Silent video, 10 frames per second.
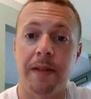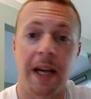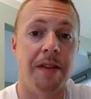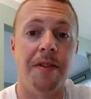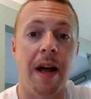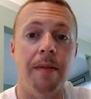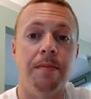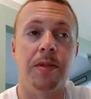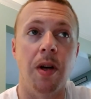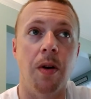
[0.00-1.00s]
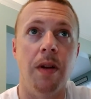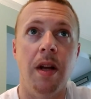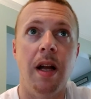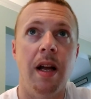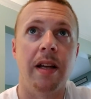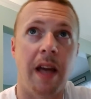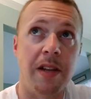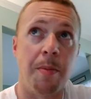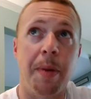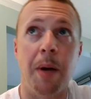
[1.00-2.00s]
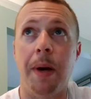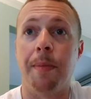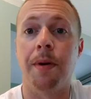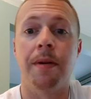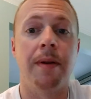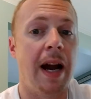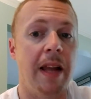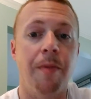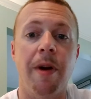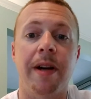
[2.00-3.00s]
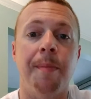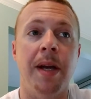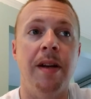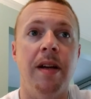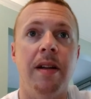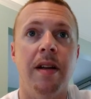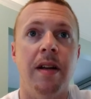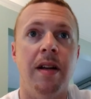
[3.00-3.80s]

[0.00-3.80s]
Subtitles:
Hands down. So Cajun bell pepper, highly recommend it.